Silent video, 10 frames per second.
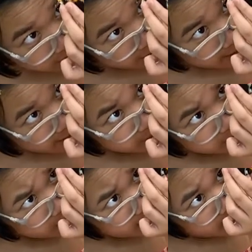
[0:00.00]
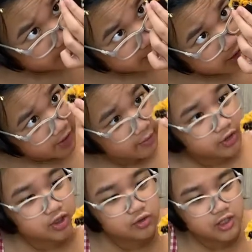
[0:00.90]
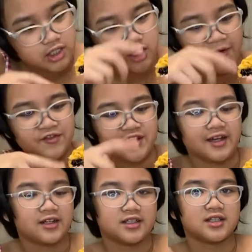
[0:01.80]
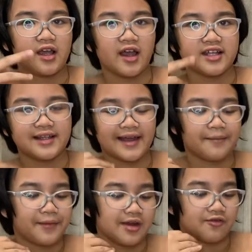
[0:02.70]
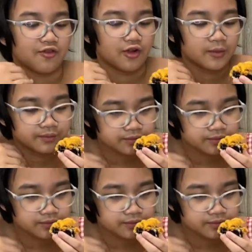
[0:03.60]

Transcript: Okay, I'm gonna look under. Okay, we'll do the soft side because it's kind of painful.